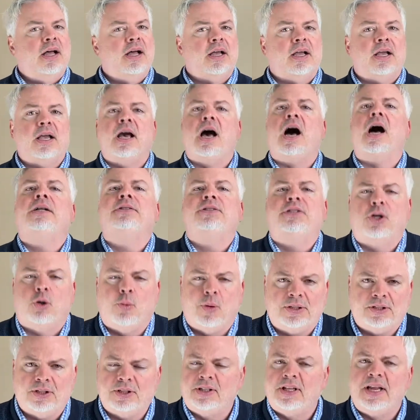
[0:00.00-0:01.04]

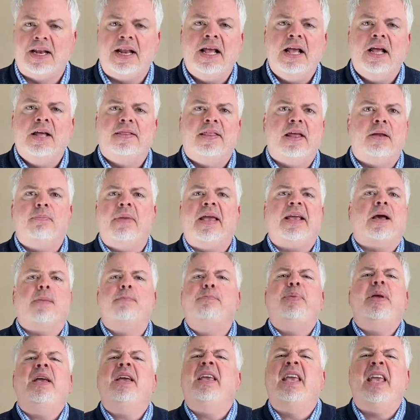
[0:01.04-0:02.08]
consequences, that make a
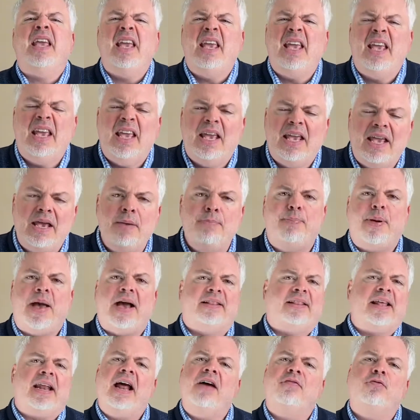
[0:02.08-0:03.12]
big impact, that
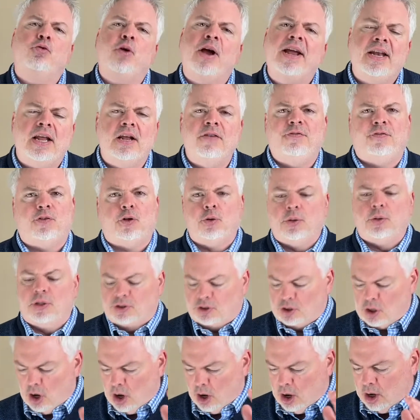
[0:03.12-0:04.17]
have great influence
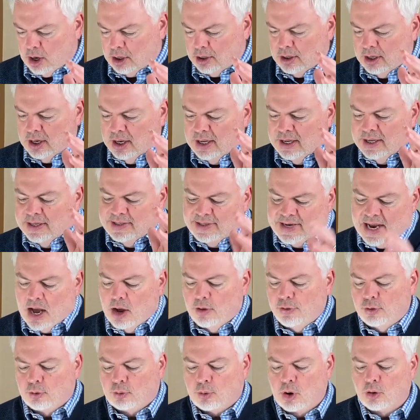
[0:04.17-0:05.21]
on down the
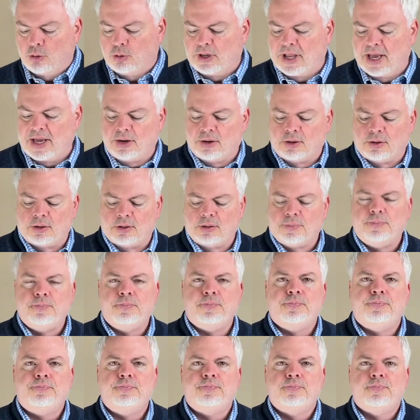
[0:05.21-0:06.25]
road later.
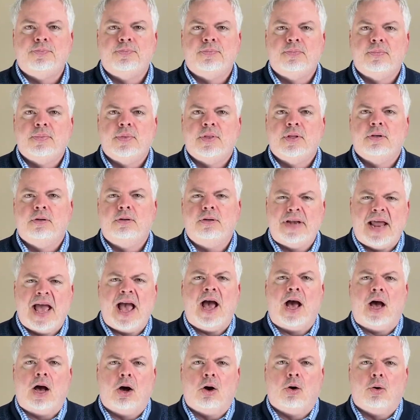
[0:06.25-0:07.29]

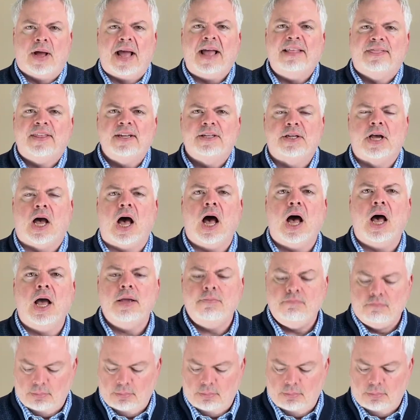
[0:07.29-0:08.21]
Now, at the time,